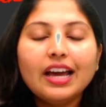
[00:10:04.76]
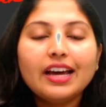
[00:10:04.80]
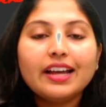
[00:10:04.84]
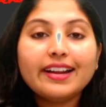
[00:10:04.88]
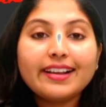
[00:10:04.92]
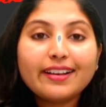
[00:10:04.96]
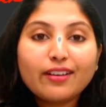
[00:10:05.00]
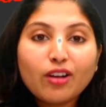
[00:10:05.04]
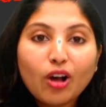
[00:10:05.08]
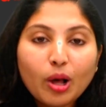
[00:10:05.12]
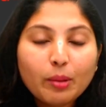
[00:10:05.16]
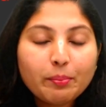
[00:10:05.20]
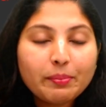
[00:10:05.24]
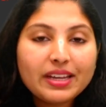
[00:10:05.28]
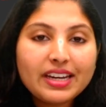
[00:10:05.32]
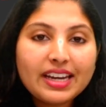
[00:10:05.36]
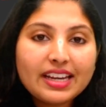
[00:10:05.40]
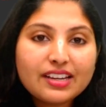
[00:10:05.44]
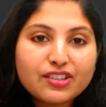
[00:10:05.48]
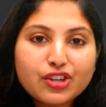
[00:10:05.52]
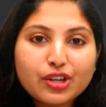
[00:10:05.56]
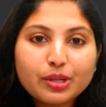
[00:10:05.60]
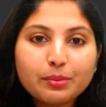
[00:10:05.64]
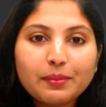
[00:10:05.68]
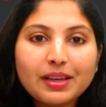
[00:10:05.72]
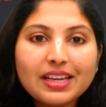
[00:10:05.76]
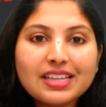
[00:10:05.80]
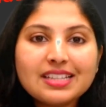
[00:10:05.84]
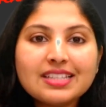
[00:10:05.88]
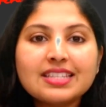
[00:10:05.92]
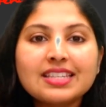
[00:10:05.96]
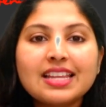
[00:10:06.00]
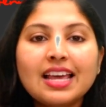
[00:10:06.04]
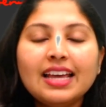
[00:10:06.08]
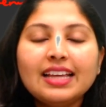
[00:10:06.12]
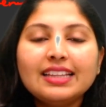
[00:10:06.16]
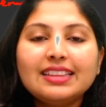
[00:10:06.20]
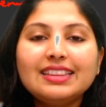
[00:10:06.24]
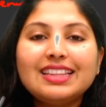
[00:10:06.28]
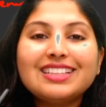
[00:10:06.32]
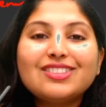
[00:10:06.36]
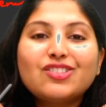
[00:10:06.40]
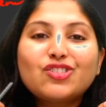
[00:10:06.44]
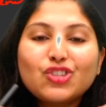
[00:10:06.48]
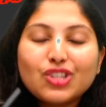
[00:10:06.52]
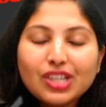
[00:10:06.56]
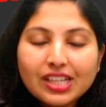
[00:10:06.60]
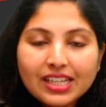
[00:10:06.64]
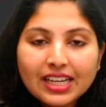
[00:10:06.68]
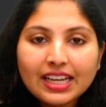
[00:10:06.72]
Recombination means the
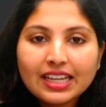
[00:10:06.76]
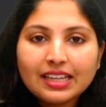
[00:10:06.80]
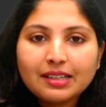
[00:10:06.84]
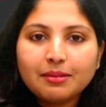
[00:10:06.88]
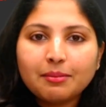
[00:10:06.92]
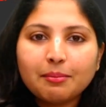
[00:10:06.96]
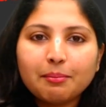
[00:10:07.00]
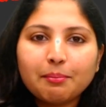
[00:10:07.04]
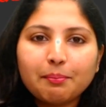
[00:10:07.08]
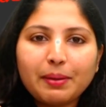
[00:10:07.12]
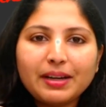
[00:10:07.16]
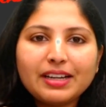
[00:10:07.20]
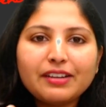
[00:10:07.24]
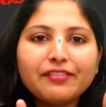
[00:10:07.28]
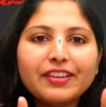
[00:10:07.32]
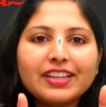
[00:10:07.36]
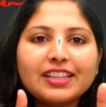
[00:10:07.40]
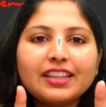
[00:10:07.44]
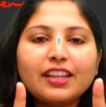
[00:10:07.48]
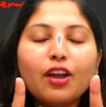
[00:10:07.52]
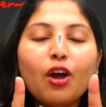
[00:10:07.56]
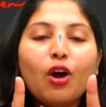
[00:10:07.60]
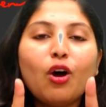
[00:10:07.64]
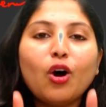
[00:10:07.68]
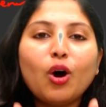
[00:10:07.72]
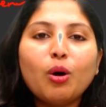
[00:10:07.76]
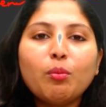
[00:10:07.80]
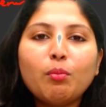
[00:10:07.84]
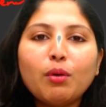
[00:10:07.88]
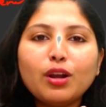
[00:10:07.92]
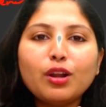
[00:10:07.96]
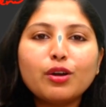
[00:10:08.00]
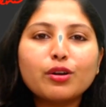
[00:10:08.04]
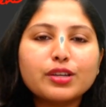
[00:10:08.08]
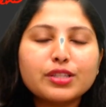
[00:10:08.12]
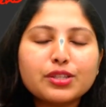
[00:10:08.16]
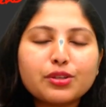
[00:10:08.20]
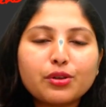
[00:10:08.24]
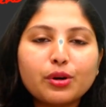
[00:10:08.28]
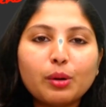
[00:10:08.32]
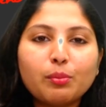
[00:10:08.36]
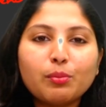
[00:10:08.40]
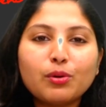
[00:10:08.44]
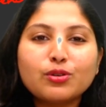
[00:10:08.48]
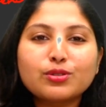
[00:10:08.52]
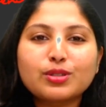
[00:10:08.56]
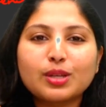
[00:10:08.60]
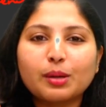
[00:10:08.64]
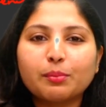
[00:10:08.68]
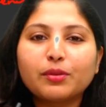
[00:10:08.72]
gene between the homologous
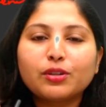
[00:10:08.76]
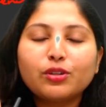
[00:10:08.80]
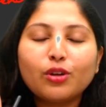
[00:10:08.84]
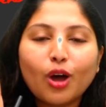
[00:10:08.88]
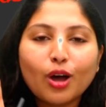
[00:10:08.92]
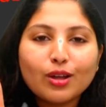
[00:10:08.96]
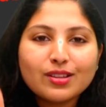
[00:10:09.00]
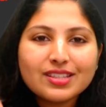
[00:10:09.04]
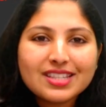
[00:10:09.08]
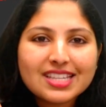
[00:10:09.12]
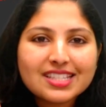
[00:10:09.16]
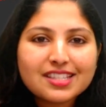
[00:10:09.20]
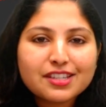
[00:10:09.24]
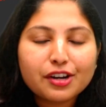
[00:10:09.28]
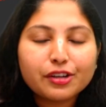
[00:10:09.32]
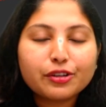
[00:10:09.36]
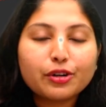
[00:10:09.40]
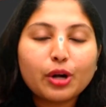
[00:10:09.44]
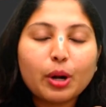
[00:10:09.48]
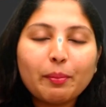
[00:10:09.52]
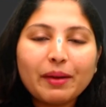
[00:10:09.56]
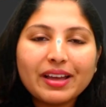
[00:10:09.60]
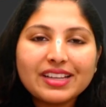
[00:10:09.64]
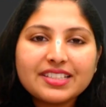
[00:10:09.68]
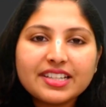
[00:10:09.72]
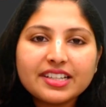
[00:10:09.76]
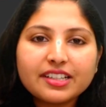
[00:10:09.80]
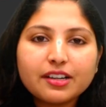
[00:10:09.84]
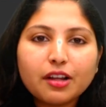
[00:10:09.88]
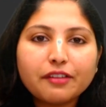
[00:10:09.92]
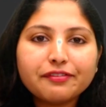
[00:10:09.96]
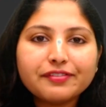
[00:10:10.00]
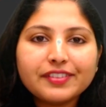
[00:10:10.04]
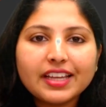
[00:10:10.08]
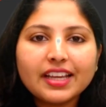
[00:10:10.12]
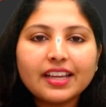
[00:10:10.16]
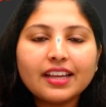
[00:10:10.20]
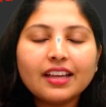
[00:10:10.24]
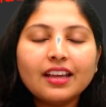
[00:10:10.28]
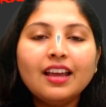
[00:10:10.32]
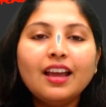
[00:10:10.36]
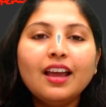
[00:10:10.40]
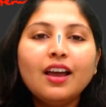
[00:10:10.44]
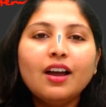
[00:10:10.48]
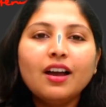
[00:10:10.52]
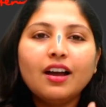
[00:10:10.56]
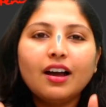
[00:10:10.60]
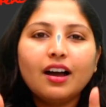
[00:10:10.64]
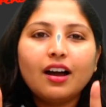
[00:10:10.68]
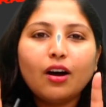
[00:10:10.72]
chromosome, non-sister chromatid of the
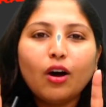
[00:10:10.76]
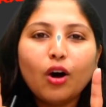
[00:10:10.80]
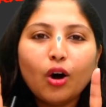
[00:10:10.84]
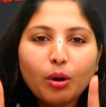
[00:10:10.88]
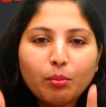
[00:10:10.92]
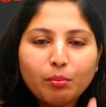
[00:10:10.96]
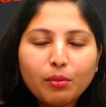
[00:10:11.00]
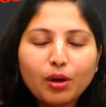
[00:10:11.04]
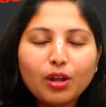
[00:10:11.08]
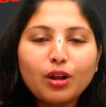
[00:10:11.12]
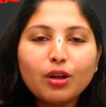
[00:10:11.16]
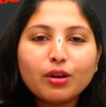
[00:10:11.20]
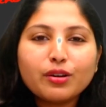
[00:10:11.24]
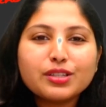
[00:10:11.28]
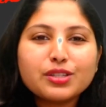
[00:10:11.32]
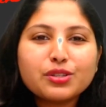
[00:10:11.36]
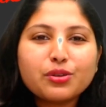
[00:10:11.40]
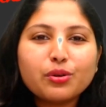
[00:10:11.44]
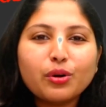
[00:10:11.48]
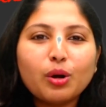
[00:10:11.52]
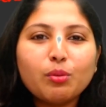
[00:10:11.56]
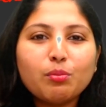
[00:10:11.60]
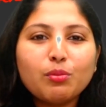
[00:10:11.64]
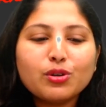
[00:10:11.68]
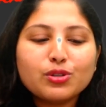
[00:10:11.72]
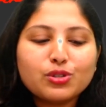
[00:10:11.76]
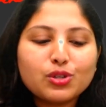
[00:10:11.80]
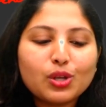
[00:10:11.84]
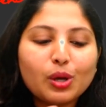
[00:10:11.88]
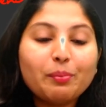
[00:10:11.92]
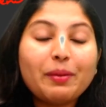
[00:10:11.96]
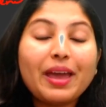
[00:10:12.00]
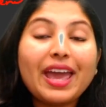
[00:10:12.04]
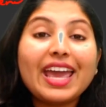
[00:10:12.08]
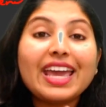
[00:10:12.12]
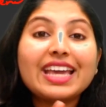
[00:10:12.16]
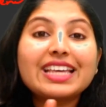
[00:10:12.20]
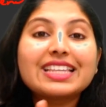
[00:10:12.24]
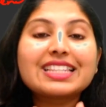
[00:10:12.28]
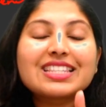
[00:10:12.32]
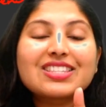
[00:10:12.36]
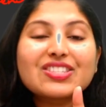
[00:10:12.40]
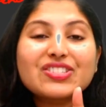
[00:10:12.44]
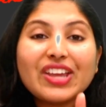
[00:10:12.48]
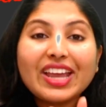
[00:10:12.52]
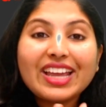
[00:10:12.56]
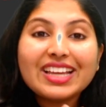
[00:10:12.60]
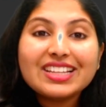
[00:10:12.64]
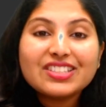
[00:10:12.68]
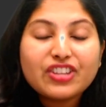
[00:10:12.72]
homologous chromosome
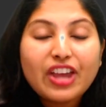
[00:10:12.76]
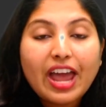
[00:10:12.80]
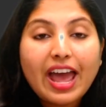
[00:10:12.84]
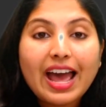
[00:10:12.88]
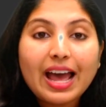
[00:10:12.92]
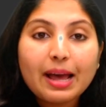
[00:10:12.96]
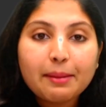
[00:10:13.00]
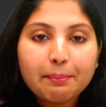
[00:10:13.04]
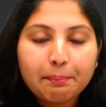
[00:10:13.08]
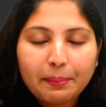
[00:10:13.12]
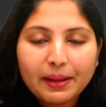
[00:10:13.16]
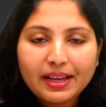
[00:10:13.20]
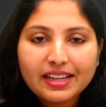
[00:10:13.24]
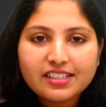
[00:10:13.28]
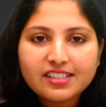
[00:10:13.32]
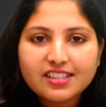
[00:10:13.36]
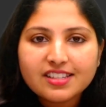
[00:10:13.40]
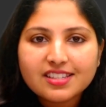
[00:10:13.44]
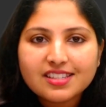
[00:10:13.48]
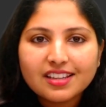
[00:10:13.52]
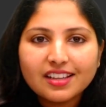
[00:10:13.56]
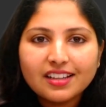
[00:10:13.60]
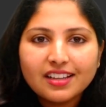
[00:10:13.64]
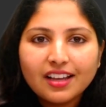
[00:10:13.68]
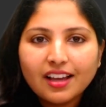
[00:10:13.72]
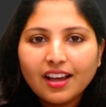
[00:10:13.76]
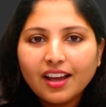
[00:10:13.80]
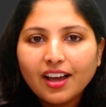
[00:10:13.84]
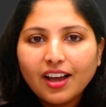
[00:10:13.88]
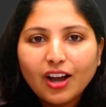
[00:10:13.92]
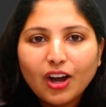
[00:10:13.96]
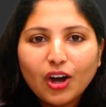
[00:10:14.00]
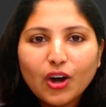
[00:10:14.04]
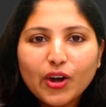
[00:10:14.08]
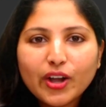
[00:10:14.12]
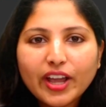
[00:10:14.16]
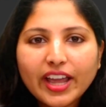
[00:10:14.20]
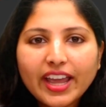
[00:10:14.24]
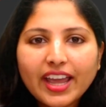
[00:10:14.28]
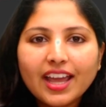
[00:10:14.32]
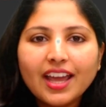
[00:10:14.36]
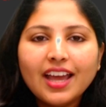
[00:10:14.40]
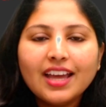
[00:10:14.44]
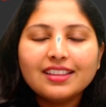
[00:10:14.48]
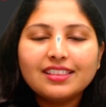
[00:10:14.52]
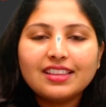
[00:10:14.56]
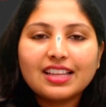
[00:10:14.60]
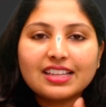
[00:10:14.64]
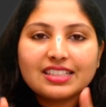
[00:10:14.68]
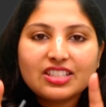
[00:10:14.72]
exchange happens. Okay,
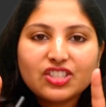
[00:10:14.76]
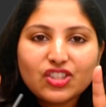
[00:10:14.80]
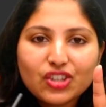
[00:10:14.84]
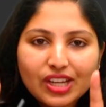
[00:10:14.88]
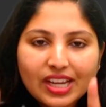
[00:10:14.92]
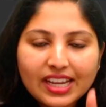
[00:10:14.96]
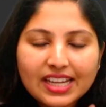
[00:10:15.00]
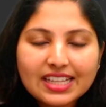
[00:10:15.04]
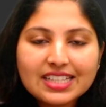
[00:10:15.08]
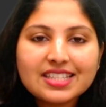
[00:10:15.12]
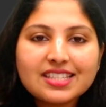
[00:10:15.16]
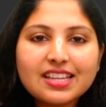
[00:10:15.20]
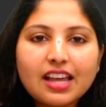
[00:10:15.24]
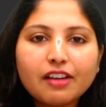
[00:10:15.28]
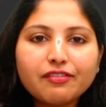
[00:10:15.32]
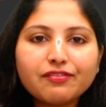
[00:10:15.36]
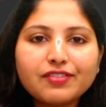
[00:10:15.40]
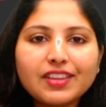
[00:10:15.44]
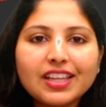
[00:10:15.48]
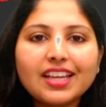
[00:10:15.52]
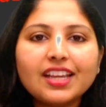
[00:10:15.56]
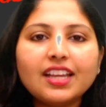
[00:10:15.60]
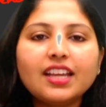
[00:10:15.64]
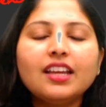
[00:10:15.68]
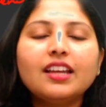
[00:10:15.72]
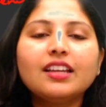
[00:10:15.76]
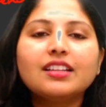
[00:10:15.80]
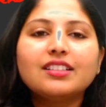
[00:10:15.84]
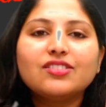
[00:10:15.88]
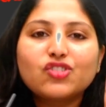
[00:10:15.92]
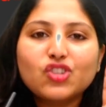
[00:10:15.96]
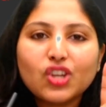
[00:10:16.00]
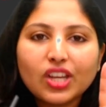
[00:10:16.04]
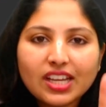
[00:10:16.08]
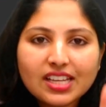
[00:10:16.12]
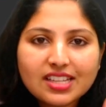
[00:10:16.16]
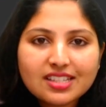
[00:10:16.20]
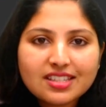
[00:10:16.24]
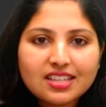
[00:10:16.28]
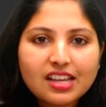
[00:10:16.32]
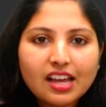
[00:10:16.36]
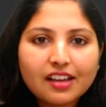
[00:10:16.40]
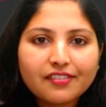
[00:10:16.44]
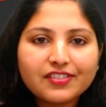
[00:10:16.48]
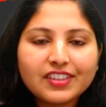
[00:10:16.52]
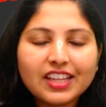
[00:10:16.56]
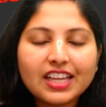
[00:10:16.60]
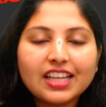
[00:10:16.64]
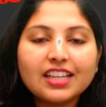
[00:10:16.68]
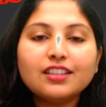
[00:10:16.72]
the genes of
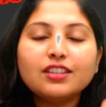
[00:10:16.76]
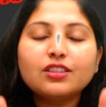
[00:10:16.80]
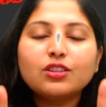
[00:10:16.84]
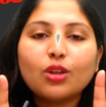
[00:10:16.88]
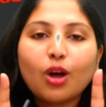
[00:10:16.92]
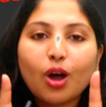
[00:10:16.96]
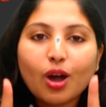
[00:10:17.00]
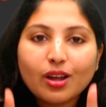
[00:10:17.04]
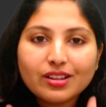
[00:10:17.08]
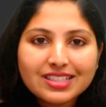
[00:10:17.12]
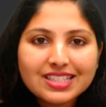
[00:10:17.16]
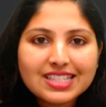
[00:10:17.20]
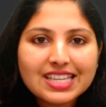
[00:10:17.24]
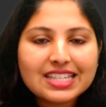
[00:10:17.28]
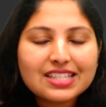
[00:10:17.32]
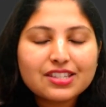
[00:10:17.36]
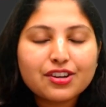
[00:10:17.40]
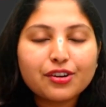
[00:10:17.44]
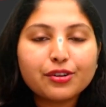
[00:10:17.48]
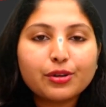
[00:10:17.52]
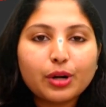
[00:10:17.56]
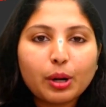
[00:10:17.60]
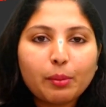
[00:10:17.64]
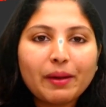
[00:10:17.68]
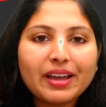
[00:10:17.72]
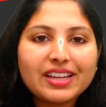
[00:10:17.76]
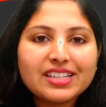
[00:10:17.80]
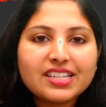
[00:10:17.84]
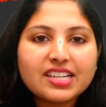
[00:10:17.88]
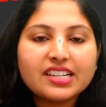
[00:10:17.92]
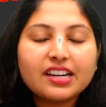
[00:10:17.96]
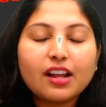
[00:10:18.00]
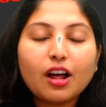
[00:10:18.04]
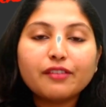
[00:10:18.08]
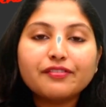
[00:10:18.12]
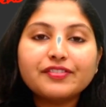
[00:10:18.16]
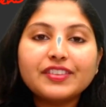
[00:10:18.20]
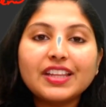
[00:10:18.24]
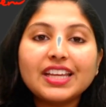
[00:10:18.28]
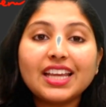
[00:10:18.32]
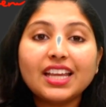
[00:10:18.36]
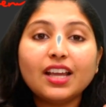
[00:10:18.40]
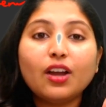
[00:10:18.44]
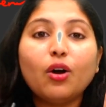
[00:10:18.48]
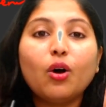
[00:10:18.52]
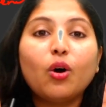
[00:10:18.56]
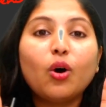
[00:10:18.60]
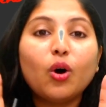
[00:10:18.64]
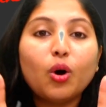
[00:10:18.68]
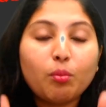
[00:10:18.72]
the non-sister chromatid of the
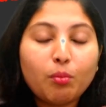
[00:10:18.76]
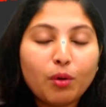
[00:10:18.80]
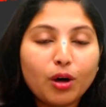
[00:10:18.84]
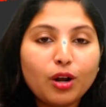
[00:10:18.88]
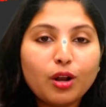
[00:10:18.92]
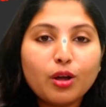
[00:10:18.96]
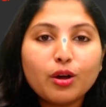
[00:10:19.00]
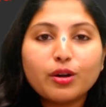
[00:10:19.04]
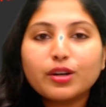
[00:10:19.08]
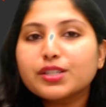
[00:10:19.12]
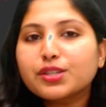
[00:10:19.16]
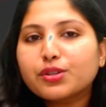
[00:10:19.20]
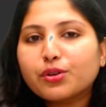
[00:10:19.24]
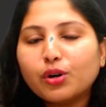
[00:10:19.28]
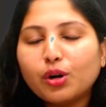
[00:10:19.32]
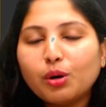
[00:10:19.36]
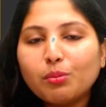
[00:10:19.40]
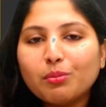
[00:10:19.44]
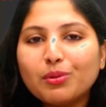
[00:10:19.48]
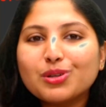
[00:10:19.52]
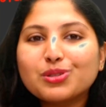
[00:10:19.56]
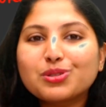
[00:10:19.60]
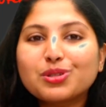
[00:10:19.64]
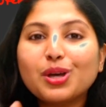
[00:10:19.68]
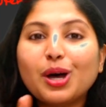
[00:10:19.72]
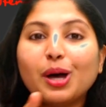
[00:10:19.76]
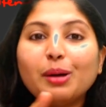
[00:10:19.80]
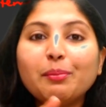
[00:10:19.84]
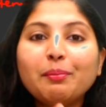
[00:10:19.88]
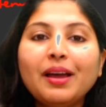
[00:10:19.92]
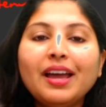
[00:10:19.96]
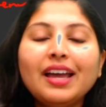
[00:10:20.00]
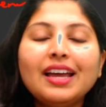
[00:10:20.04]
homologous chromosome